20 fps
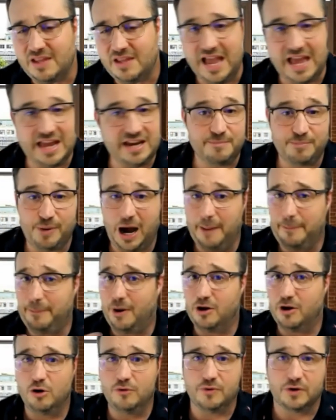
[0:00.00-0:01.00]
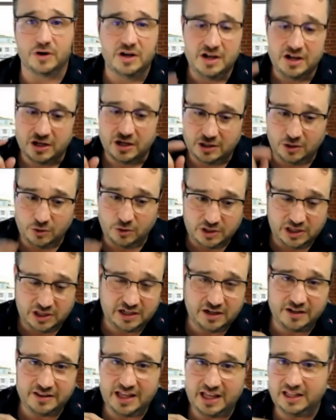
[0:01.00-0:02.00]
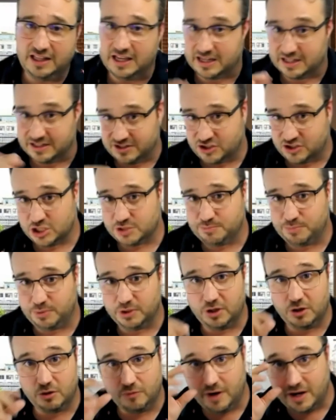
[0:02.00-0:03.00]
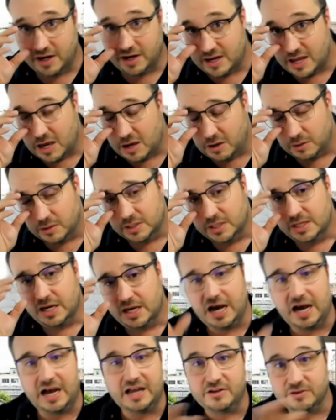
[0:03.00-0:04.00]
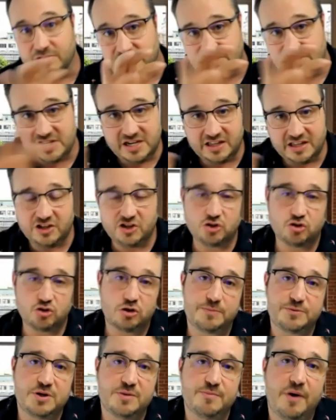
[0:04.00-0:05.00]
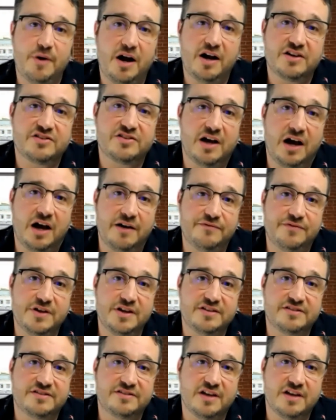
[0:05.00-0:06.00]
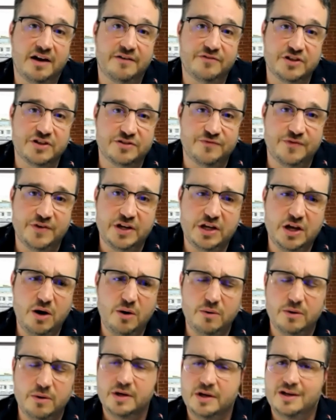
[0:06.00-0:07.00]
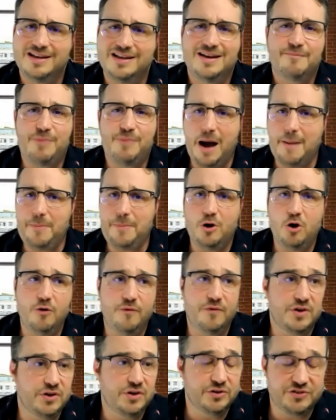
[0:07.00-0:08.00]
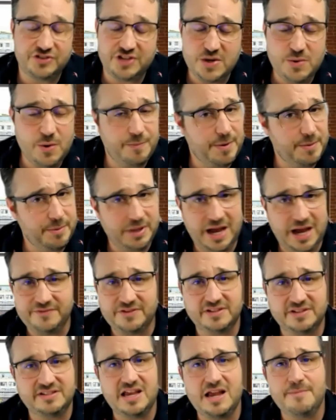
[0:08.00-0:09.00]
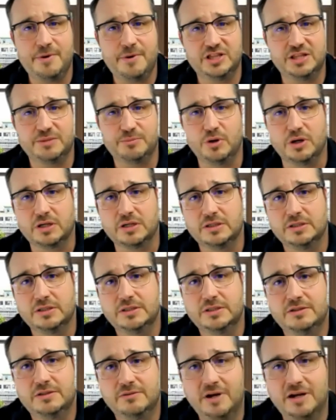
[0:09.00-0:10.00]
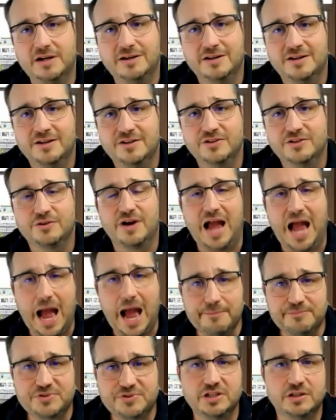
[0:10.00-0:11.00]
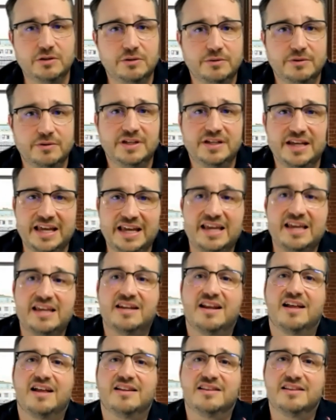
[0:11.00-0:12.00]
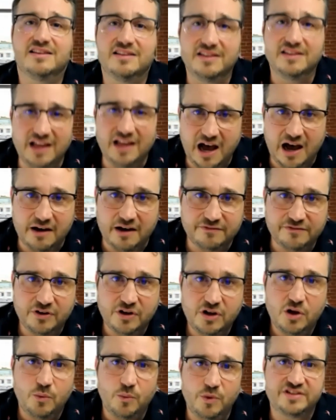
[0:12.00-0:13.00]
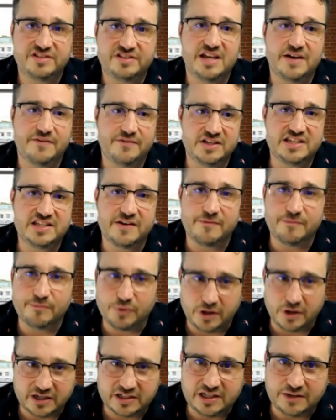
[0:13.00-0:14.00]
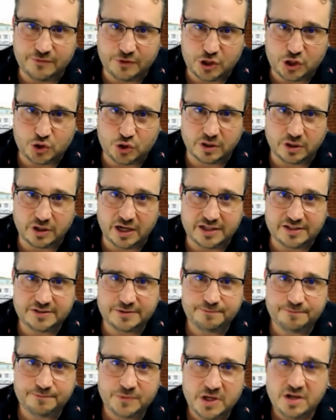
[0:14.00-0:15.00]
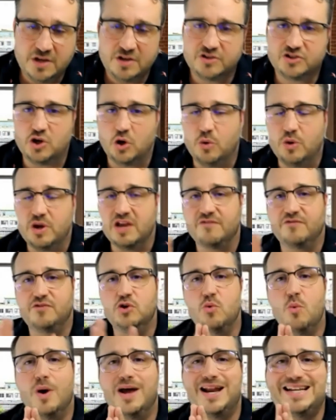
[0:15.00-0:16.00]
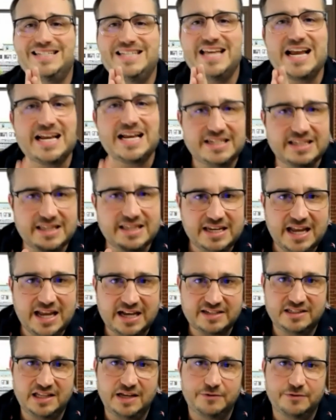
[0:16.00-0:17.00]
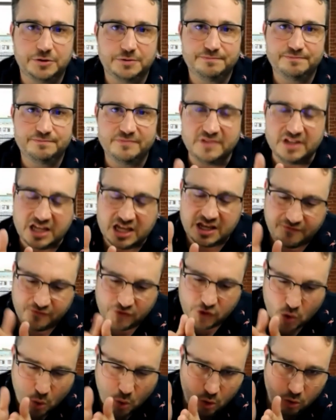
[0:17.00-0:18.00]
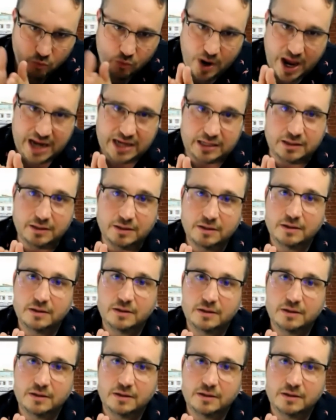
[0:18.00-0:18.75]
and pop on over click, click on that link it's just below right now uh, you'll see it in the description box of this of this video pop on over you'll see what people have to say about the book right they're absolutely in love with 77 productivity shortcuts so if you want to take it to the next level if you're ready